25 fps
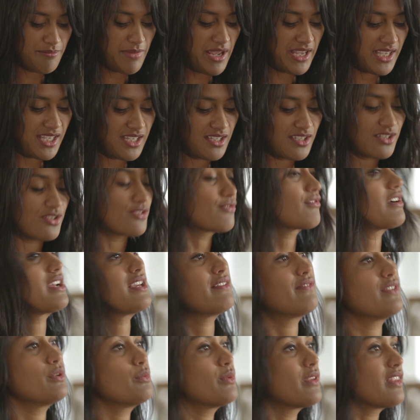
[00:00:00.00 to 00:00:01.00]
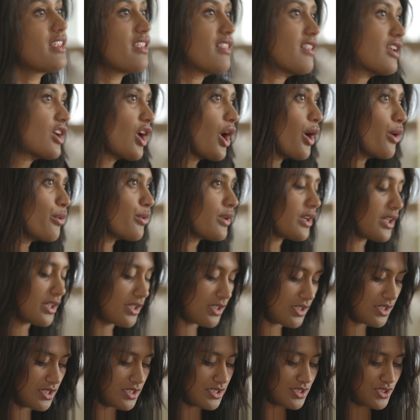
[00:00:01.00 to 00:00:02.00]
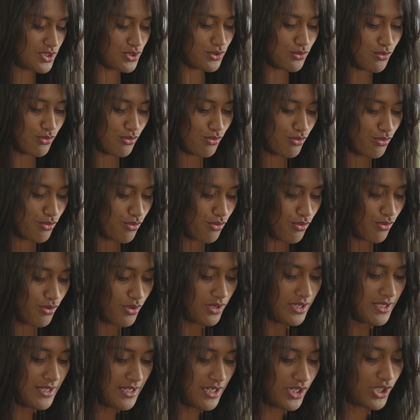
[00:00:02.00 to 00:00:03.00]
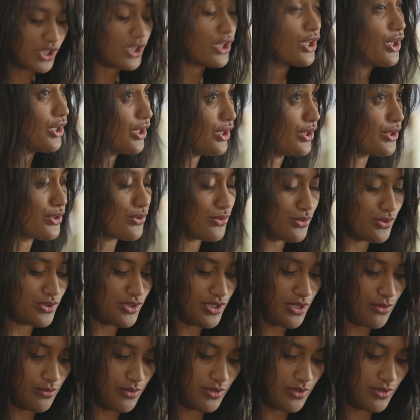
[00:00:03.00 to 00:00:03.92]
making a gravy with either coconut or curd or so